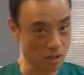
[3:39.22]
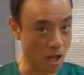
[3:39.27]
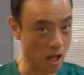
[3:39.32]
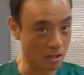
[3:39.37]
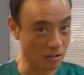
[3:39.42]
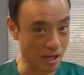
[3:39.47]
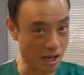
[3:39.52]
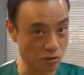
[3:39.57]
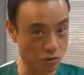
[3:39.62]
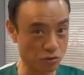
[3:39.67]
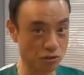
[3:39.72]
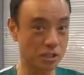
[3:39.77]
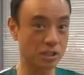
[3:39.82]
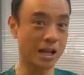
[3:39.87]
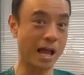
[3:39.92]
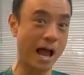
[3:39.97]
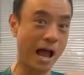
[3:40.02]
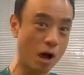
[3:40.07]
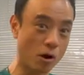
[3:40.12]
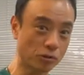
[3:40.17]
nitrogen
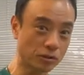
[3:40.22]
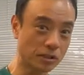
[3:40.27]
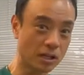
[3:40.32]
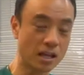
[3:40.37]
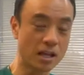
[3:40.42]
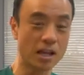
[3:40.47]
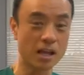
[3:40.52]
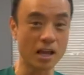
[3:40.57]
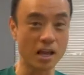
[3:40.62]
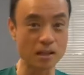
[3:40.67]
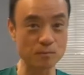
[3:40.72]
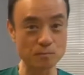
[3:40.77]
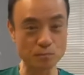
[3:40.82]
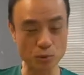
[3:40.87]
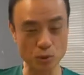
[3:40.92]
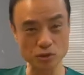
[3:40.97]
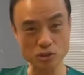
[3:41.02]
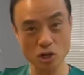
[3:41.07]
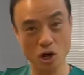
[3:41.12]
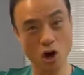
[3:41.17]
out and
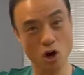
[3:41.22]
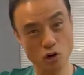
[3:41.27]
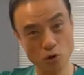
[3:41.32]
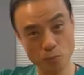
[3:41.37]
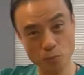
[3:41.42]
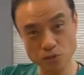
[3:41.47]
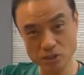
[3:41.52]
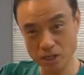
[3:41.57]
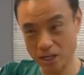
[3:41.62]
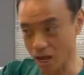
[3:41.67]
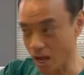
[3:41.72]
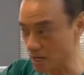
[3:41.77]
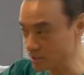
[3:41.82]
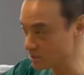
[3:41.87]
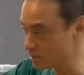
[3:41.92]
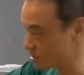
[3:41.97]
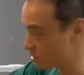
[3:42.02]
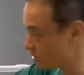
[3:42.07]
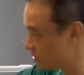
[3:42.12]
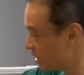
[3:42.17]
puts 100%
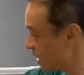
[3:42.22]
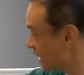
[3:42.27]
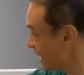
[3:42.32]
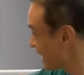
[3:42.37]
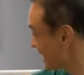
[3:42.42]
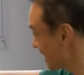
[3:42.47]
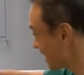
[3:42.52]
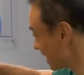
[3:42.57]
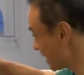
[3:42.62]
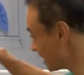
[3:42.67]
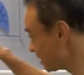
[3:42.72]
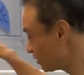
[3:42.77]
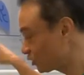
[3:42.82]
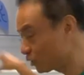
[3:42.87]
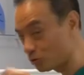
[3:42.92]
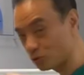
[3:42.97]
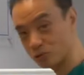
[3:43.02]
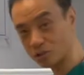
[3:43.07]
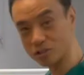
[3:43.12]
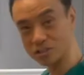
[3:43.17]
oxygen
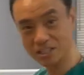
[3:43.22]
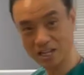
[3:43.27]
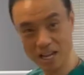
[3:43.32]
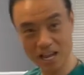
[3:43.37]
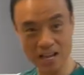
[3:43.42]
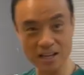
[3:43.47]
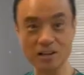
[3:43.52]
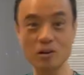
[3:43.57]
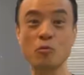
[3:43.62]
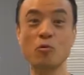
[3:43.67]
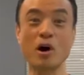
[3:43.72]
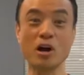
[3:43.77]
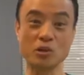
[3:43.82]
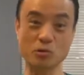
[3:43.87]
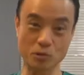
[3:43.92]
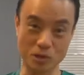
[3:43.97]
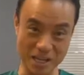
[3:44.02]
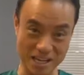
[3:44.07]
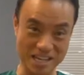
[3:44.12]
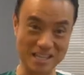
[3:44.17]
into the tank while
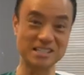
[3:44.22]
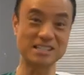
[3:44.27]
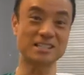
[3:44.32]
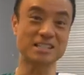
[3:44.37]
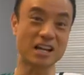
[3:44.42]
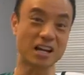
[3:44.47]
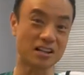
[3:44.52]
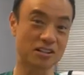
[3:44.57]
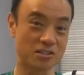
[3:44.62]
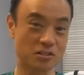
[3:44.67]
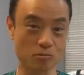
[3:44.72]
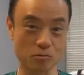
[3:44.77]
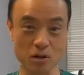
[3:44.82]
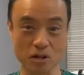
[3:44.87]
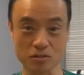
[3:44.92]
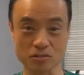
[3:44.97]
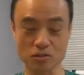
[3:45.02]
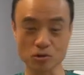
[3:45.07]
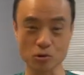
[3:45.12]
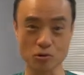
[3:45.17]
you're inside as well.
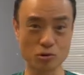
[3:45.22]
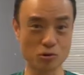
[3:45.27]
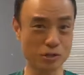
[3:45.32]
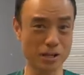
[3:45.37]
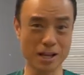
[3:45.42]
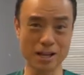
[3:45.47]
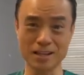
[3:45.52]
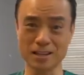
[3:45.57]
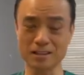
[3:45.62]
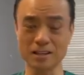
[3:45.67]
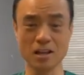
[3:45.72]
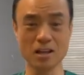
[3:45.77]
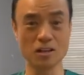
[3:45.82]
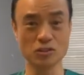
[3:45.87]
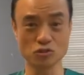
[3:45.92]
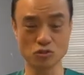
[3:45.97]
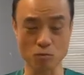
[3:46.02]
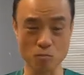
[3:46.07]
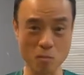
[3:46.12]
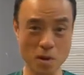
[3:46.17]
So you're getting
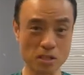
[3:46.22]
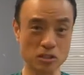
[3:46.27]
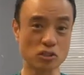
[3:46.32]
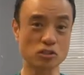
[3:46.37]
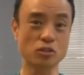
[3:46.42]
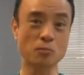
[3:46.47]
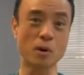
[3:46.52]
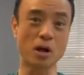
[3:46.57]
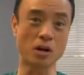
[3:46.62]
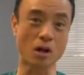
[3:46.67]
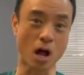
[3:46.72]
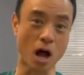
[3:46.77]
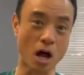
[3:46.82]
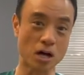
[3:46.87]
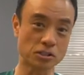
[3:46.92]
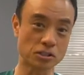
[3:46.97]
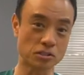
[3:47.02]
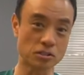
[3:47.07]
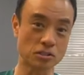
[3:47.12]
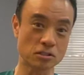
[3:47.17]
tremendous amount of
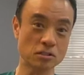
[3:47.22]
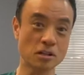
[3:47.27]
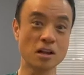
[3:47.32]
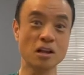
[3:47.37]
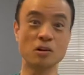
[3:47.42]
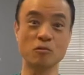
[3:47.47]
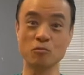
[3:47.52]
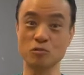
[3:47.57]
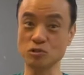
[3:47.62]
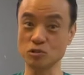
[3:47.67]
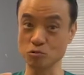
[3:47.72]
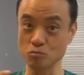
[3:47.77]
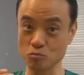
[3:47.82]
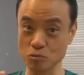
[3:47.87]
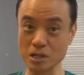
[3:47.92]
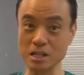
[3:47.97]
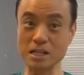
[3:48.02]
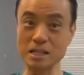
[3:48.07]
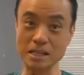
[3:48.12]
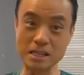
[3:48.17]
oxygen, which you
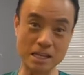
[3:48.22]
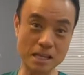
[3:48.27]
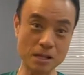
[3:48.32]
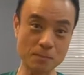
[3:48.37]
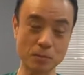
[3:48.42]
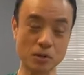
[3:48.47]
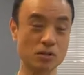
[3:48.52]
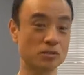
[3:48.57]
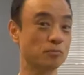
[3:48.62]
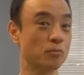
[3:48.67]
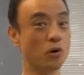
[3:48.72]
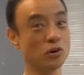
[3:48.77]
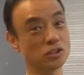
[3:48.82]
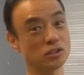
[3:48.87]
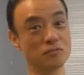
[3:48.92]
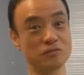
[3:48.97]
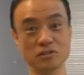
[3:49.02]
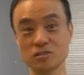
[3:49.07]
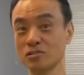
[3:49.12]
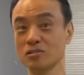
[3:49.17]
really need because most of
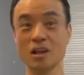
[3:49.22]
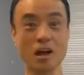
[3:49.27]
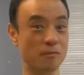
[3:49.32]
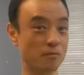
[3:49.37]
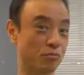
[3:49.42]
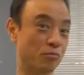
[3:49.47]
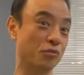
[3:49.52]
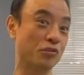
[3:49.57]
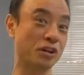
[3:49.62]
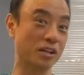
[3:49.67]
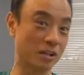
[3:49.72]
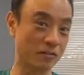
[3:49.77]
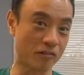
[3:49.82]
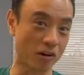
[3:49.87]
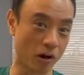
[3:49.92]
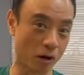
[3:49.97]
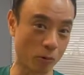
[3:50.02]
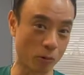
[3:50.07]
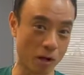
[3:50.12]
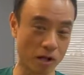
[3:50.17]
us are not breathing
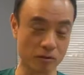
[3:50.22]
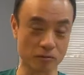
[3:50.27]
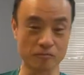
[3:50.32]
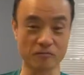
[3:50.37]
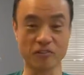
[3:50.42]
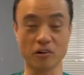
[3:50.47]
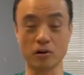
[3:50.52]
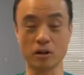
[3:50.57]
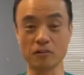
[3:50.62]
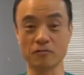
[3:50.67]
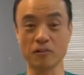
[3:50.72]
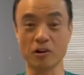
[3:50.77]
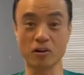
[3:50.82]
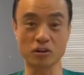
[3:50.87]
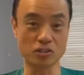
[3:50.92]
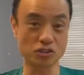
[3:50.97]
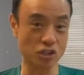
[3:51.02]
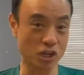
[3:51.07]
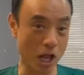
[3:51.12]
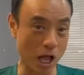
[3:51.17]
very well, very, very
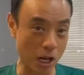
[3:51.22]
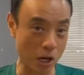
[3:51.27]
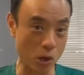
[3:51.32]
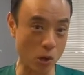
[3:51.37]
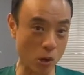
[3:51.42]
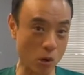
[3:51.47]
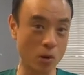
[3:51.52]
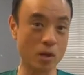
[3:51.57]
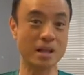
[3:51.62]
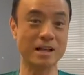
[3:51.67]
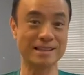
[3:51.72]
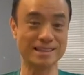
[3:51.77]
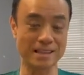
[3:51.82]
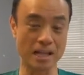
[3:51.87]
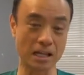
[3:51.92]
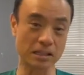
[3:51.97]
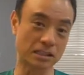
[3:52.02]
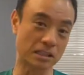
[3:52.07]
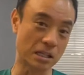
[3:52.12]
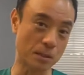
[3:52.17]
shallow,
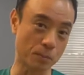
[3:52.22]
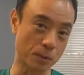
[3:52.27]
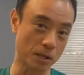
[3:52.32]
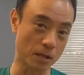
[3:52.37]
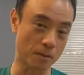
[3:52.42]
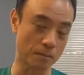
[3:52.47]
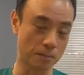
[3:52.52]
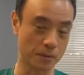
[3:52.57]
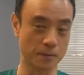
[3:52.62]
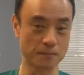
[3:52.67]
not deep enough.